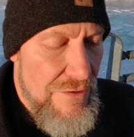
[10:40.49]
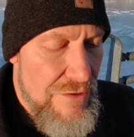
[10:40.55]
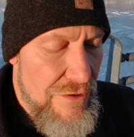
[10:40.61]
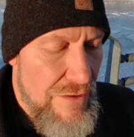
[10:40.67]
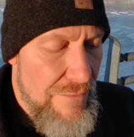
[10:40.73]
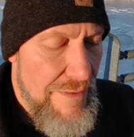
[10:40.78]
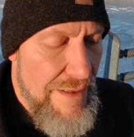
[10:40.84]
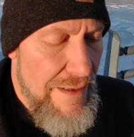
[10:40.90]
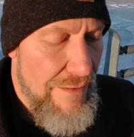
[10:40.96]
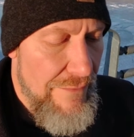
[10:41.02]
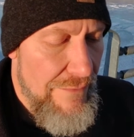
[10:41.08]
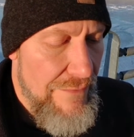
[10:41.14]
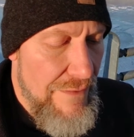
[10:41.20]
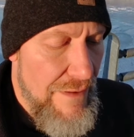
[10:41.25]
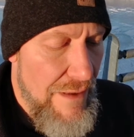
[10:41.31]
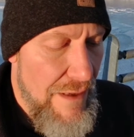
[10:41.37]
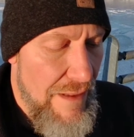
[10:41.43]
Turn
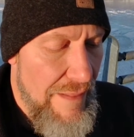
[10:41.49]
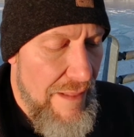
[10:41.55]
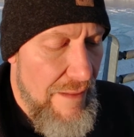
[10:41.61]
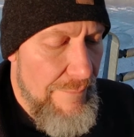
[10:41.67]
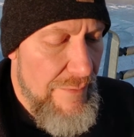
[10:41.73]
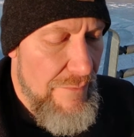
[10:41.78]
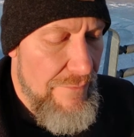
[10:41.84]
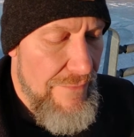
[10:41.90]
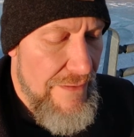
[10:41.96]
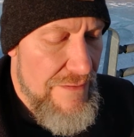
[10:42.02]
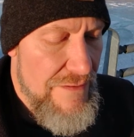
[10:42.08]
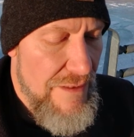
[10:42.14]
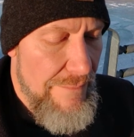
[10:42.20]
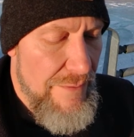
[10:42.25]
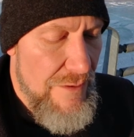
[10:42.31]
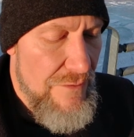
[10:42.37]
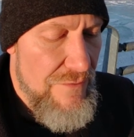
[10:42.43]
around, I'll help you fix
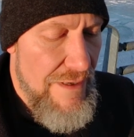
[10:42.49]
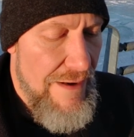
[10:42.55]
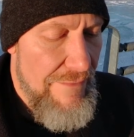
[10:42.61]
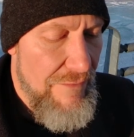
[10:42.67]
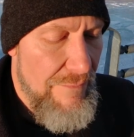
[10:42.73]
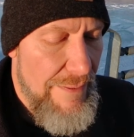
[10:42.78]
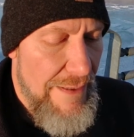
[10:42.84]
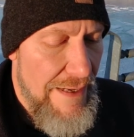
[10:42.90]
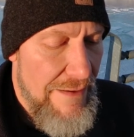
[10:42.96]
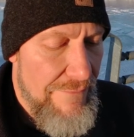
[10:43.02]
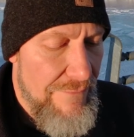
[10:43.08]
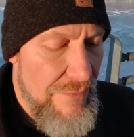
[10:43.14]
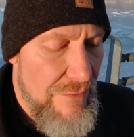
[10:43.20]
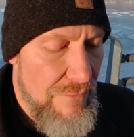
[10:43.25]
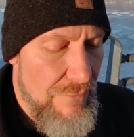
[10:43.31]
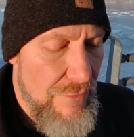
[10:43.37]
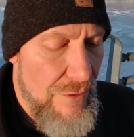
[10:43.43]
up your travel pack
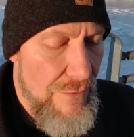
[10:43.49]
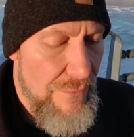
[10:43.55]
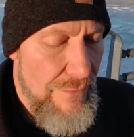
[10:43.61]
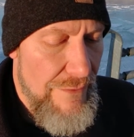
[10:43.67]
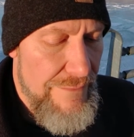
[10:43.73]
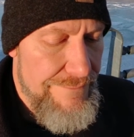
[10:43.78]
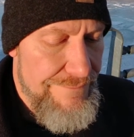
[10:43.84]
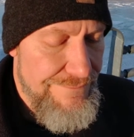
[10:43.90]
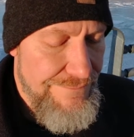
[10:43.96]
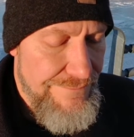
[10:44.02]
for the road.